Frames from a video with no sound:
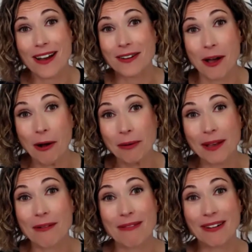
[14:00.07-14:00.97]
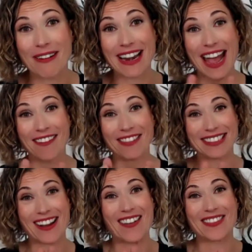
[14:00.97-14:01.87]
not know that we were going to have
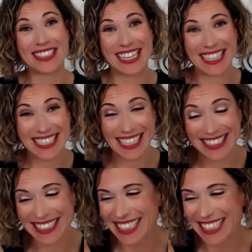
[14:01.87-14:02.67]
this conversation.